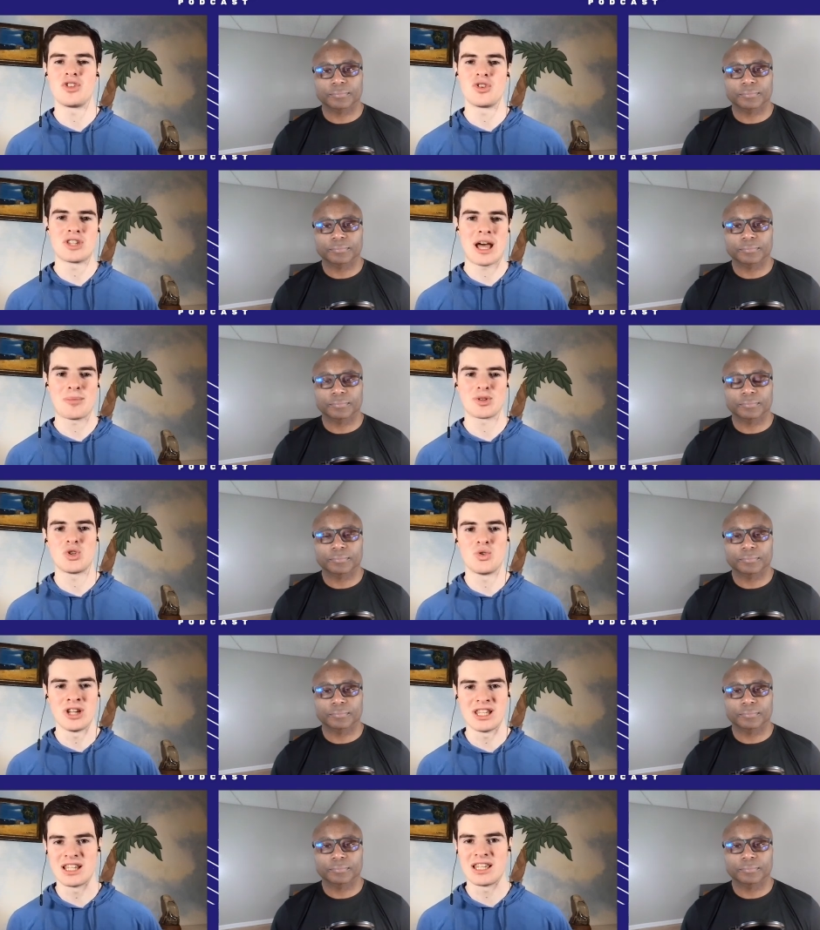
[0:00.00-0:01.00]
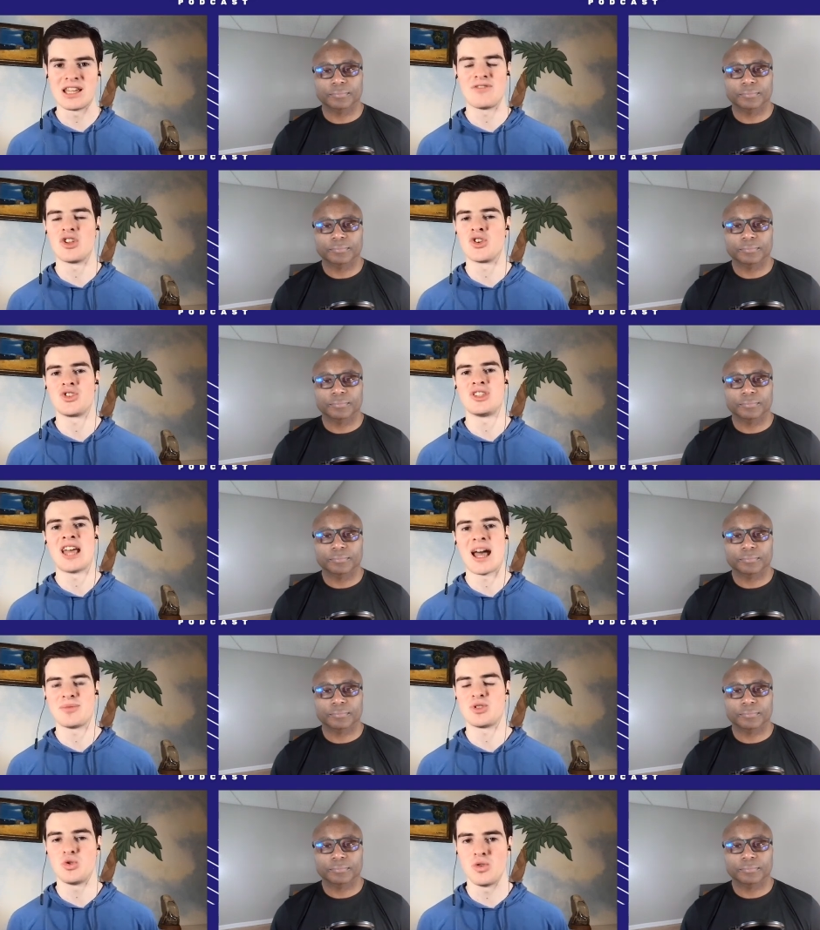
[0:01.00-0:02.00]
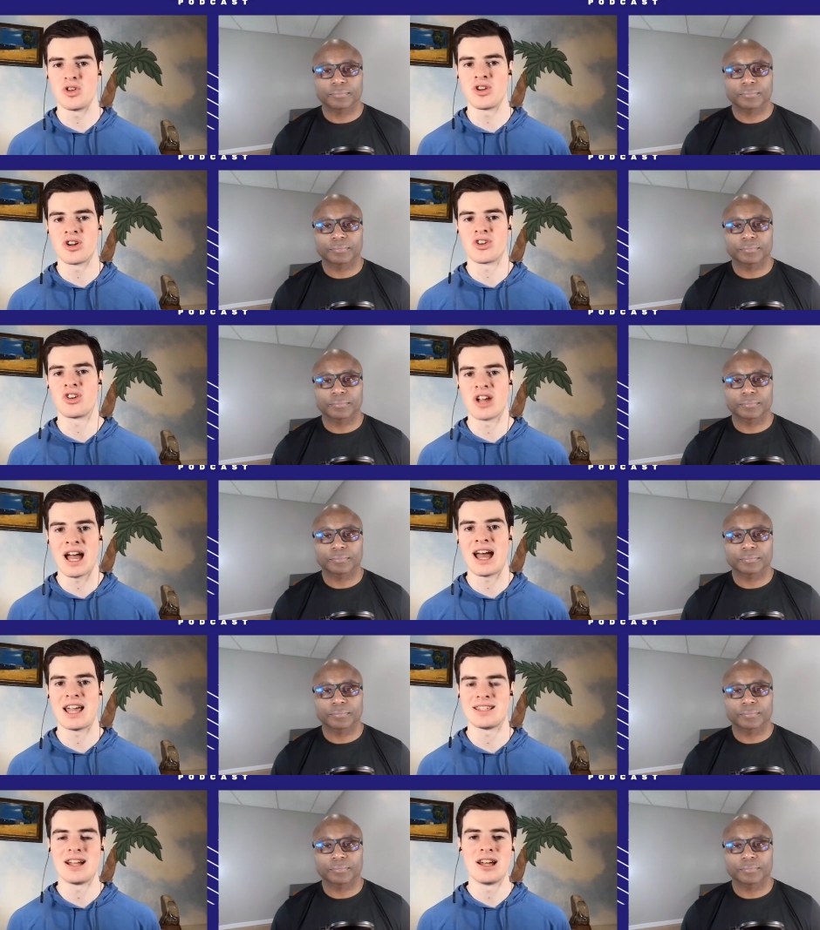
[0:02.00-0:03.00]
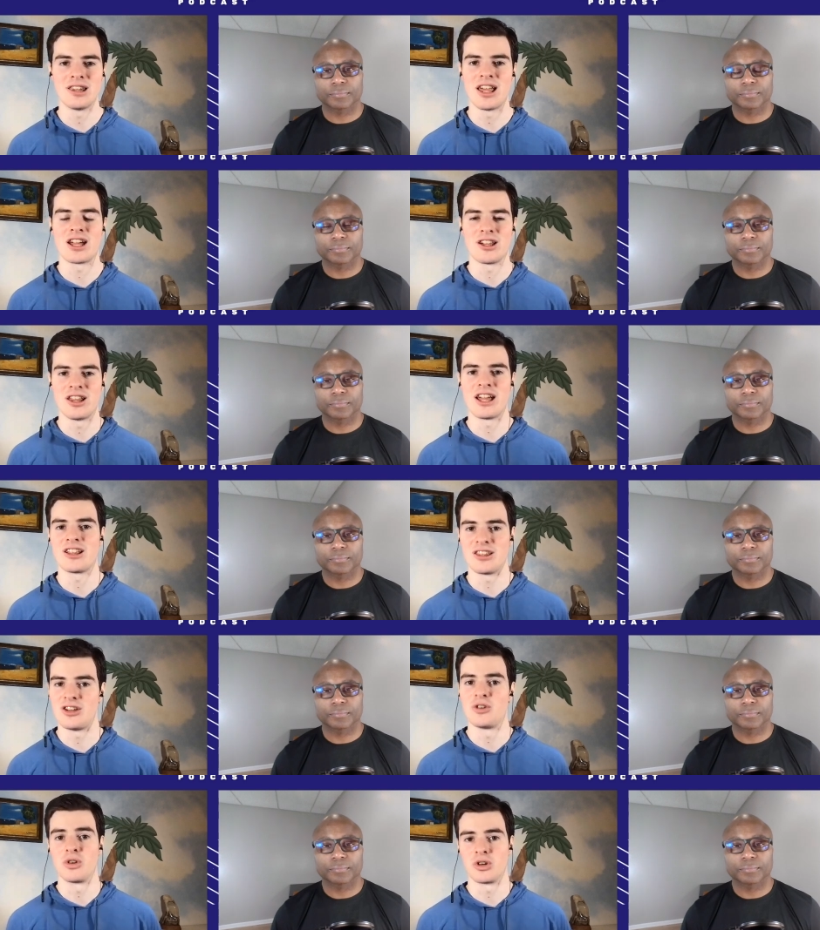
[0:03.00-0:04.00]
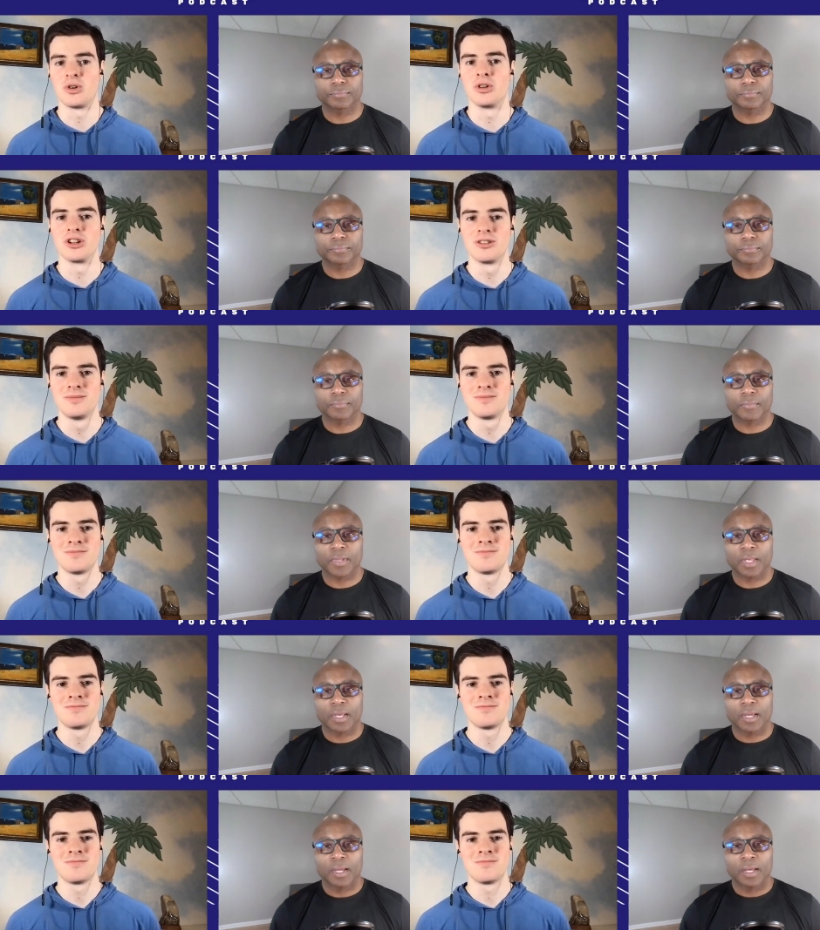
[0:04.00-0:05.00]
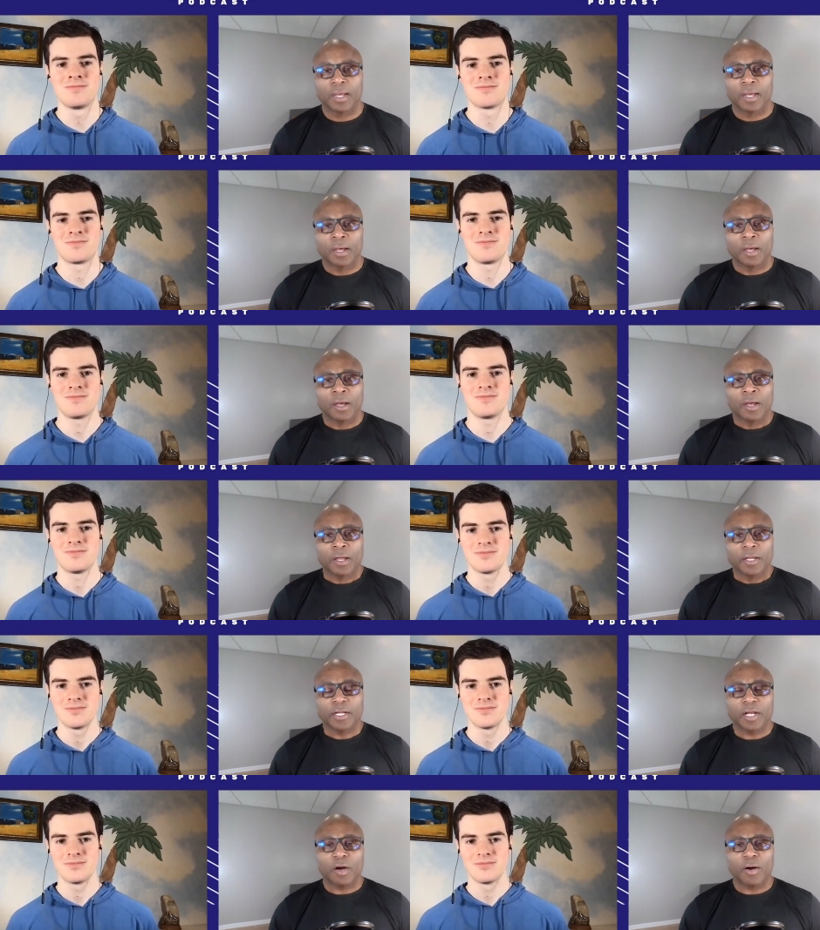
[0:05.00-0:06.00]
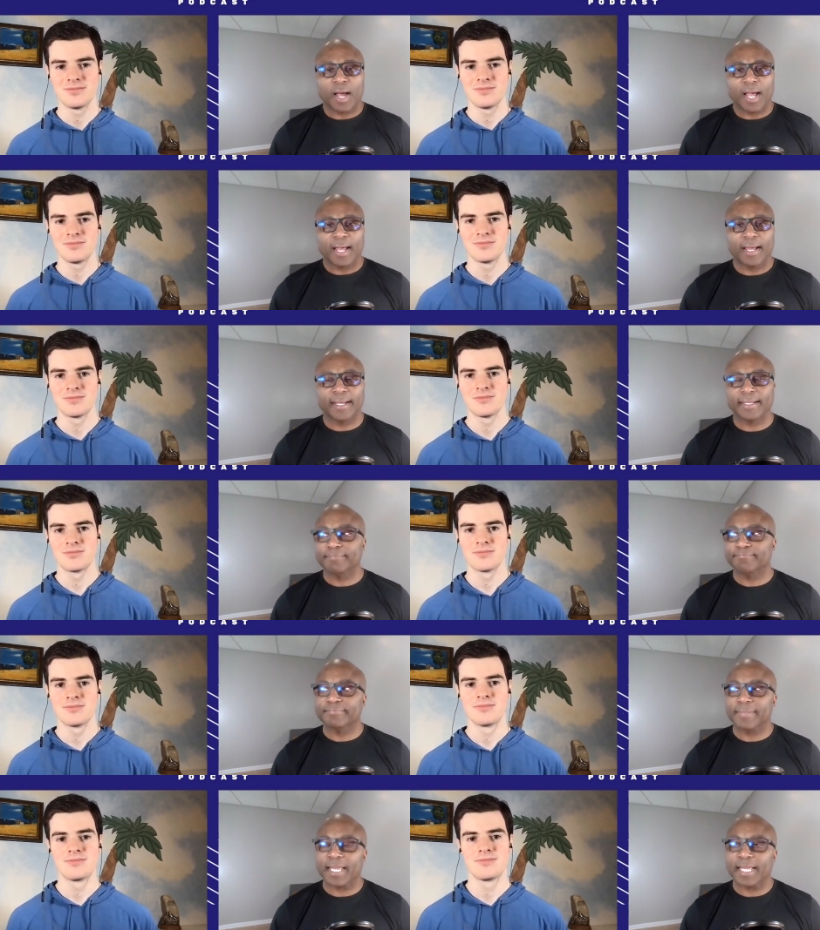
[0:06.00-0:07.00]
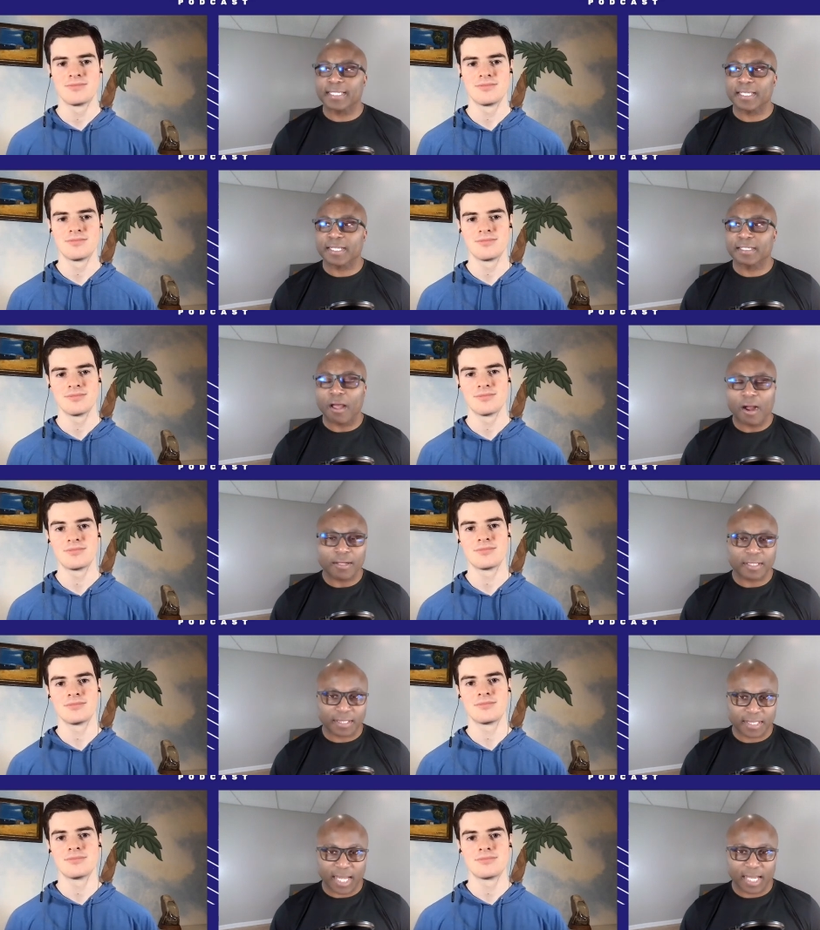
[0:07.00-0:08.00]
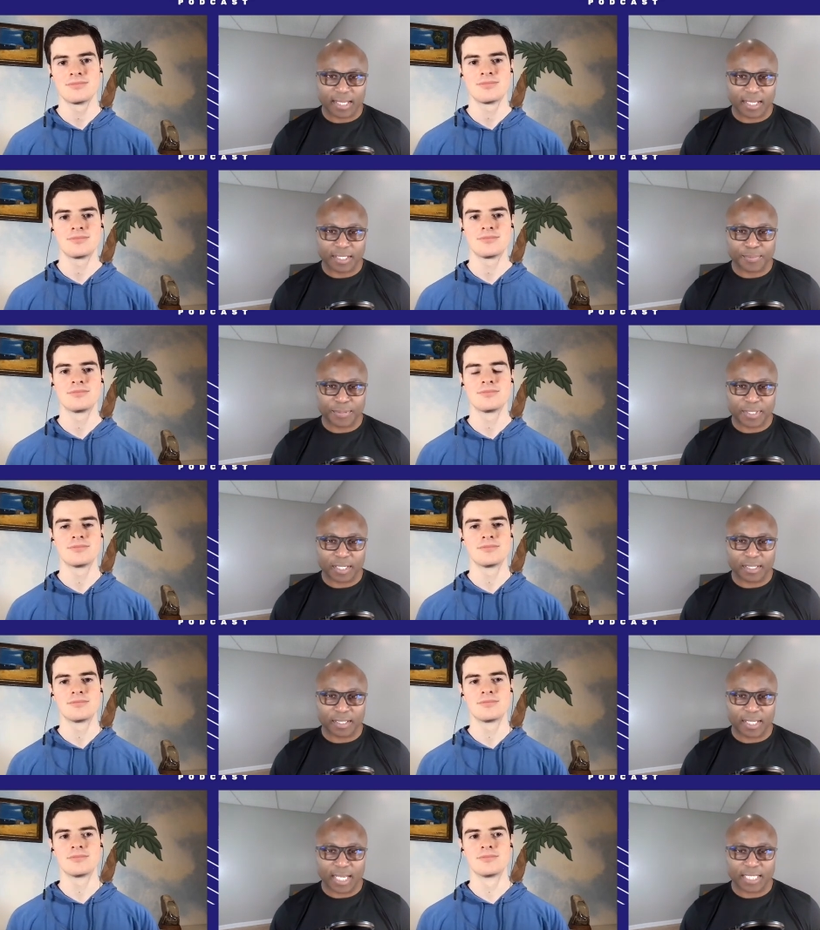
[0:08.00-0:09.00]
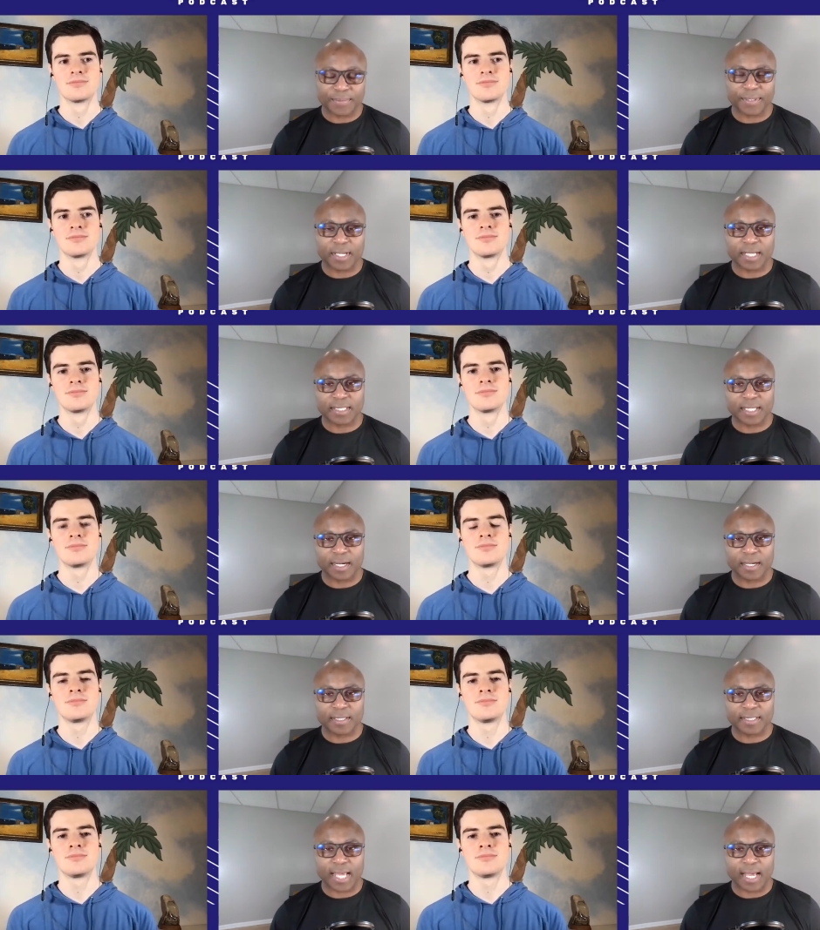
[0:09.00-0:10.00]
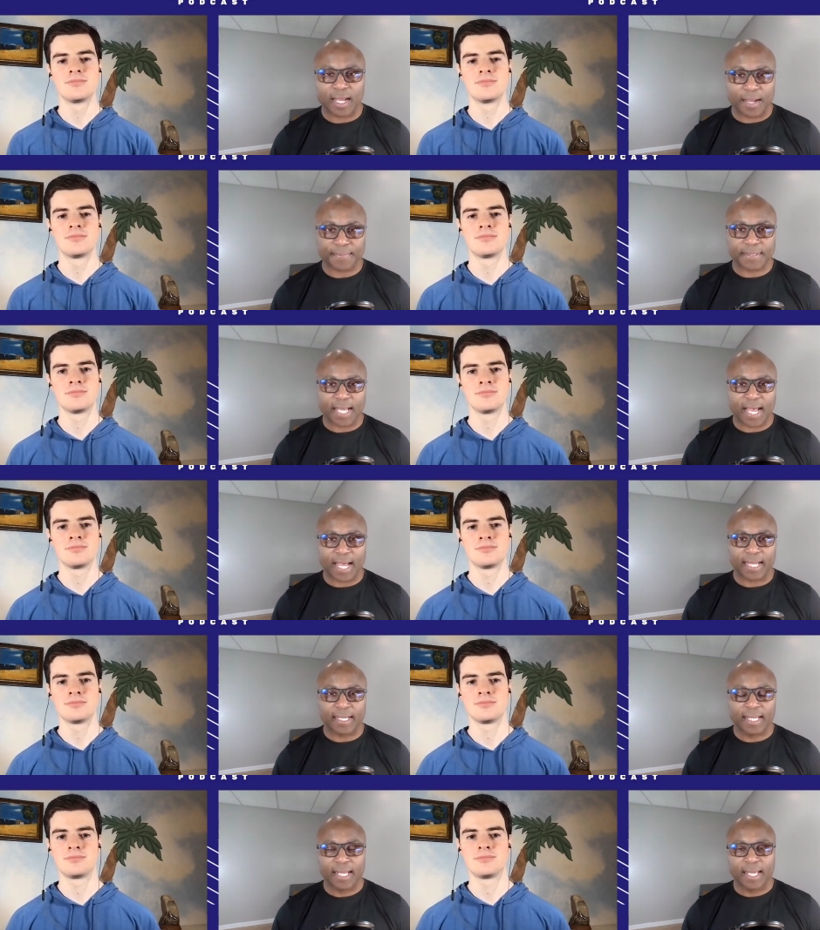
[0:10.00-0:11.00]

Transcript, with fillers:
Speaker 1: those opportunities and give those snaps to your younger guys like a Likely or a Kohler?
Speaker 2: You know, it's it's hard to say in this particular case because there is that upside.